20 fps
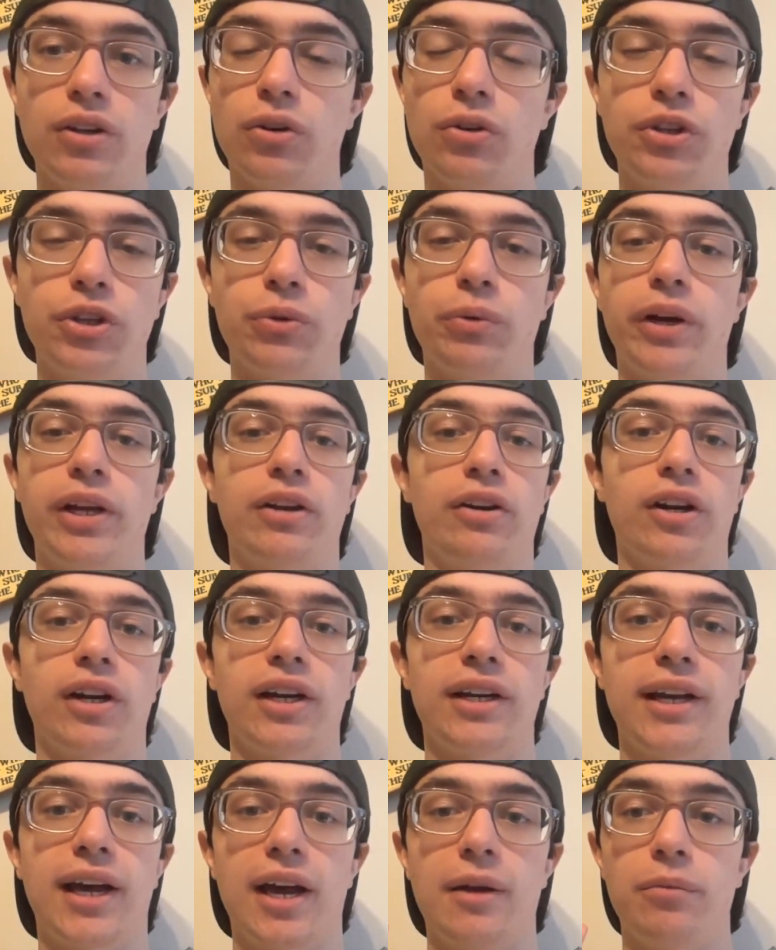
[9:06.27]
only way you're going
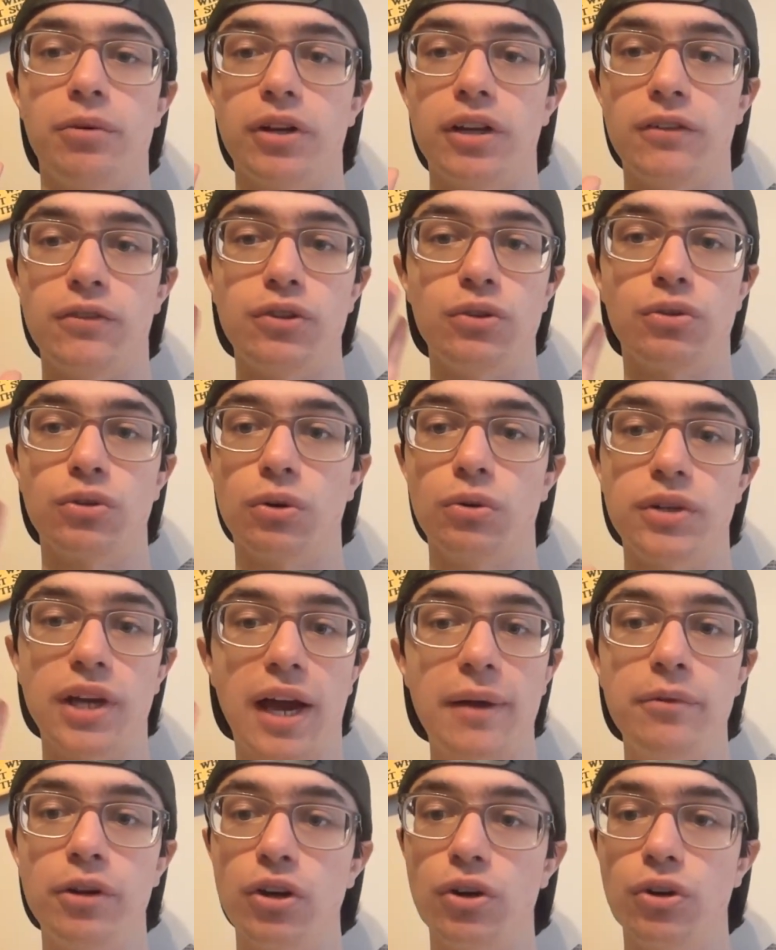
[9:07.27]
to die. But if you throw
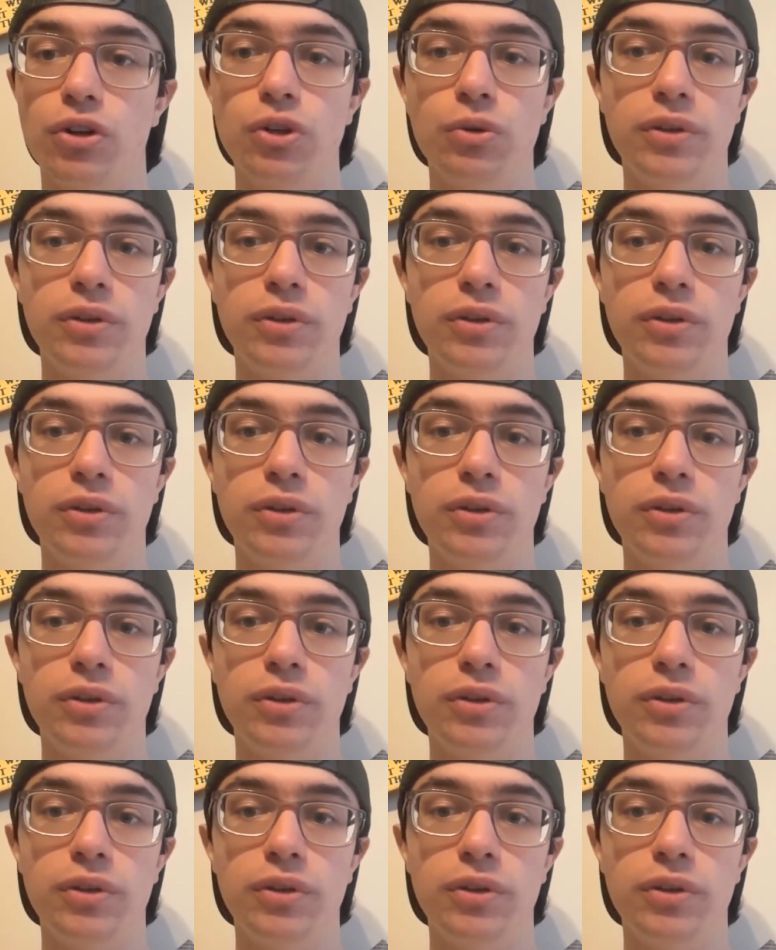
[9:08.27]
Daima Goku